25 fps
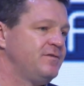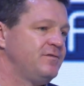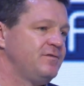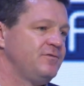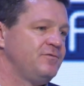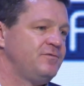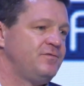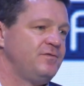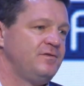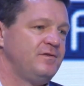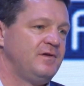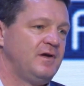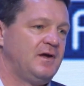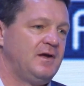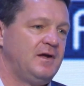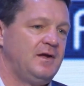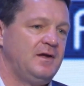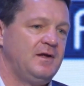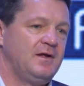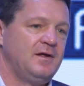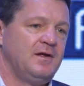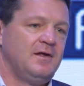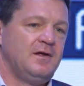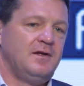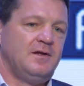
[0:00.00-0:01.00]
So today,
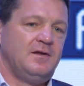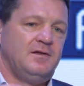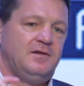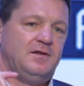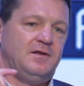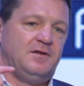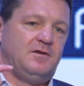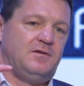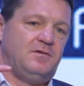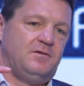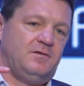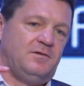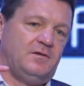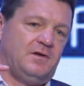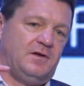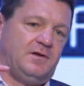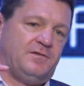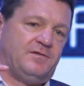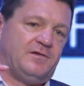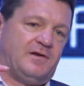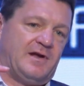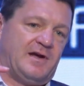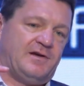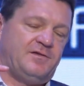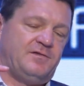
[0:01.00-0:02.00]
the
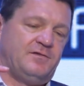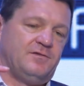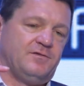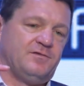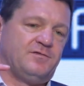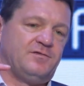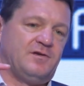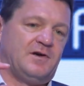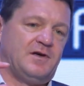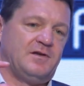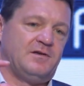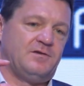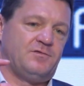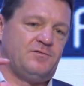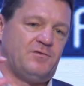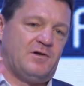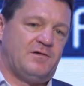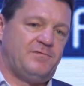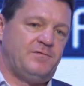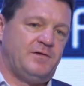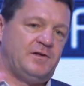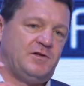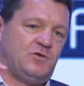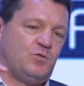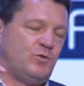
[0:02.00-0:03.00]
international side is
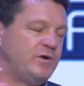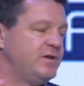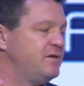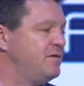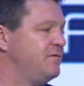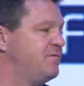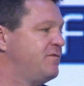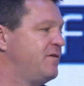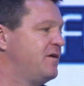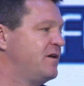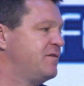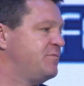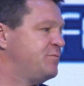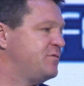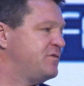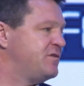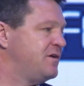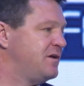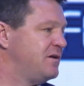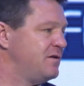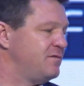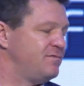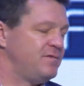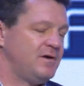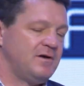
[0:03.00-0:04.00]
roughly
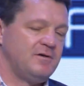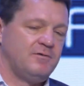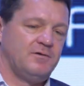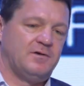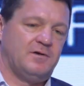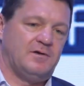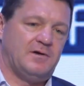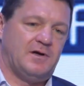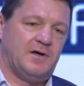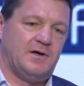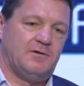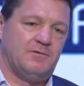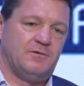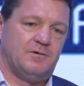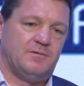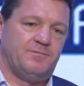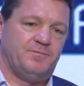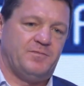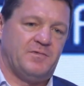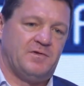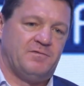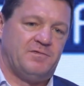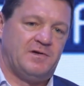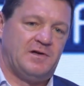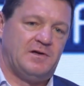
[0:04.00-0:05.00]
25% of our
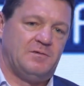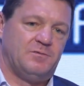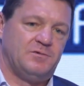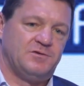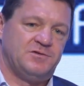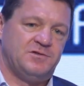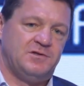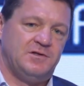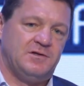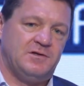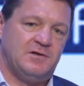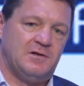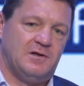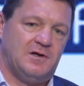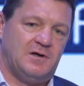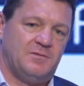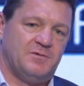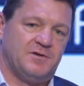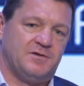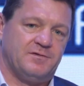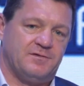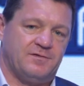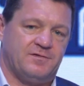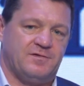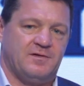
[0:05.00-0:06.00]
available seat
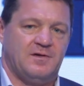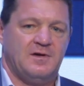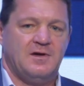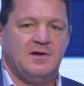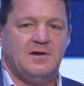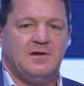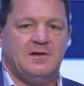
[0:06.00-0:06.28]
kilometers.